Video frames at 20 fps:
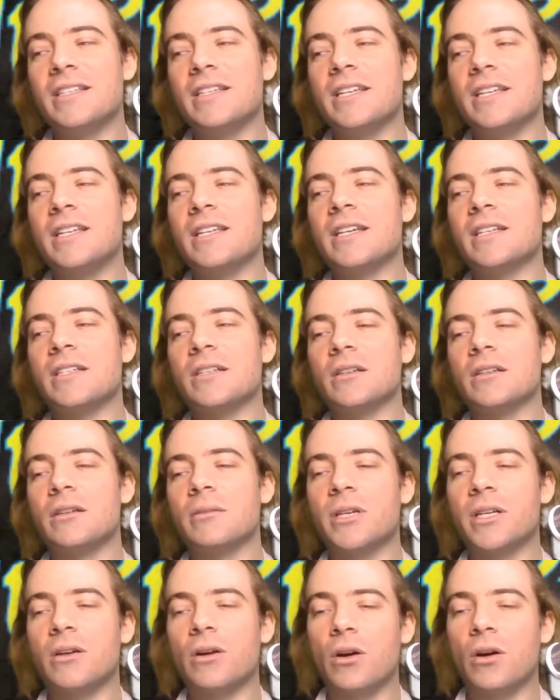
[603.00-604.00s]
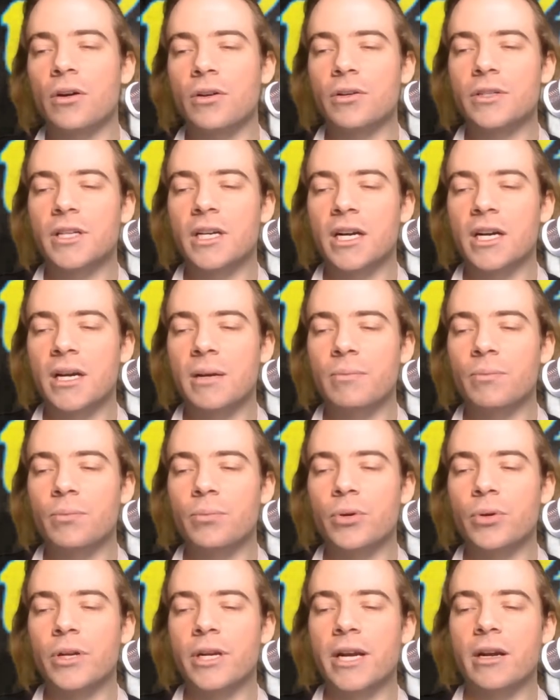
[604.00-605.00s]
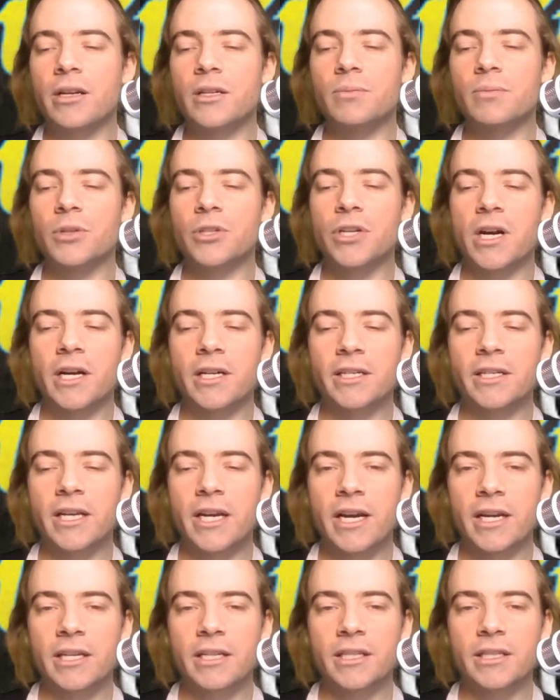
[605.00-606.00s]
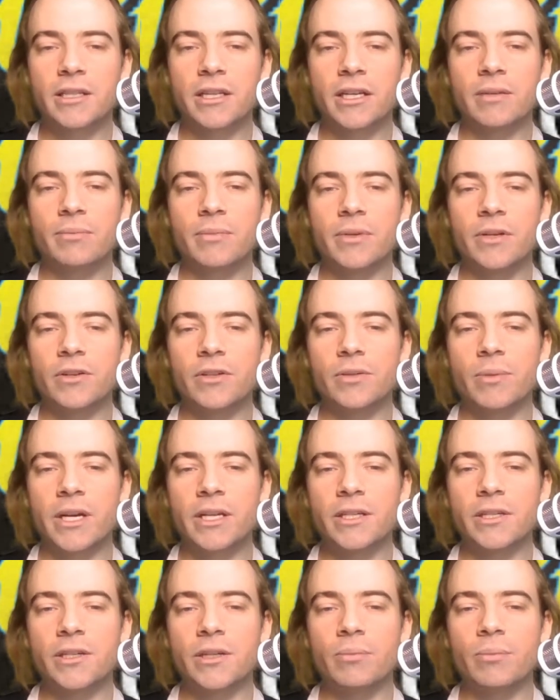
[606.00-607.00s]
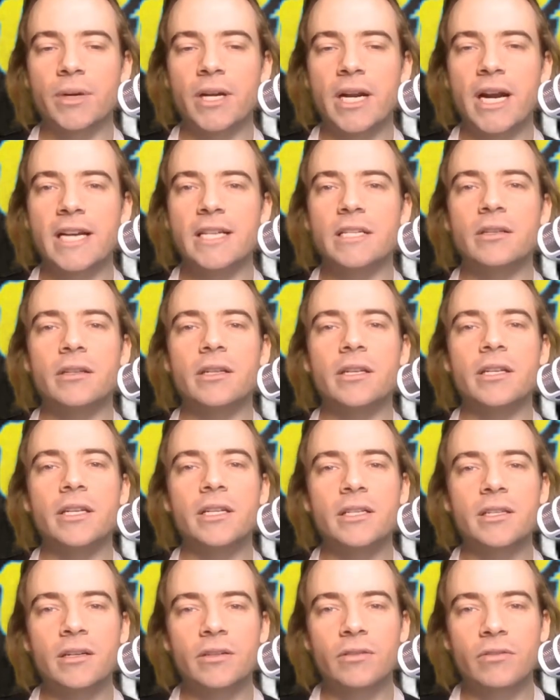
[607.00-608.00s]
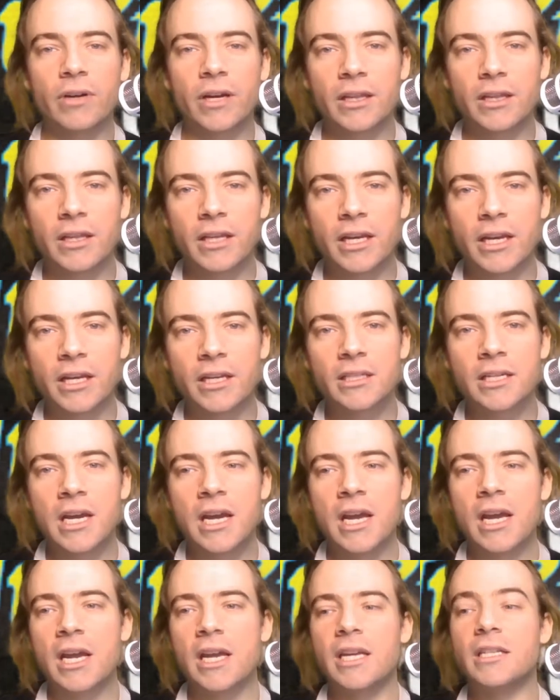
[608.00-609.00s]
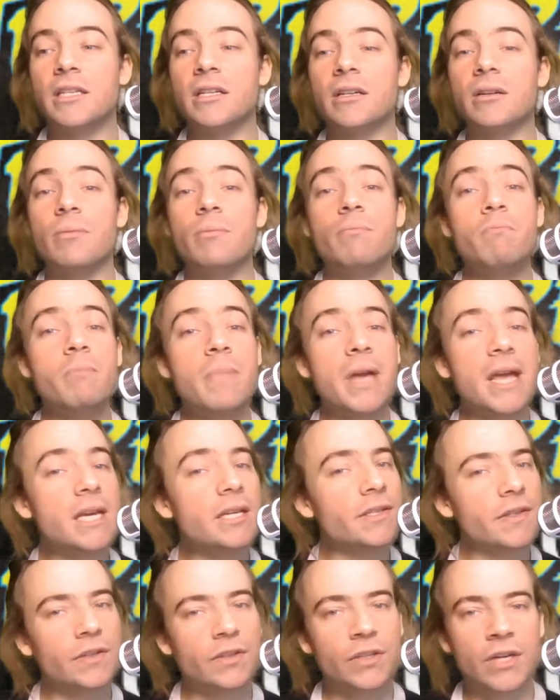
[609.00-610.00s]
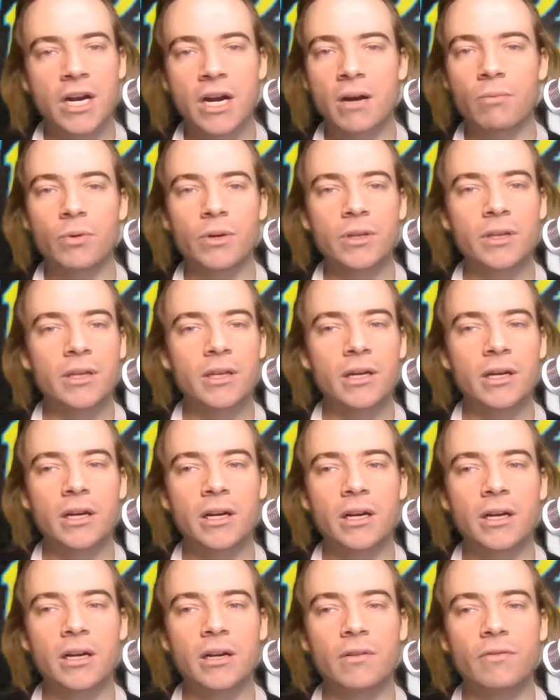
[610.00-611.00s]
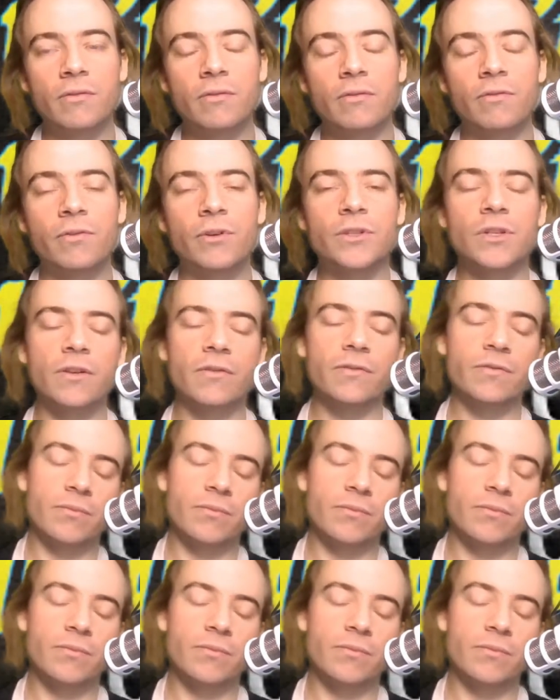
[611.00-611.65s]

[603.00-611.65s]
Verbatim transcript: he has a little bit harder time putting out as much content as like me or Spencer, but I still think he's done great things. He did an amazing job with uh, first off,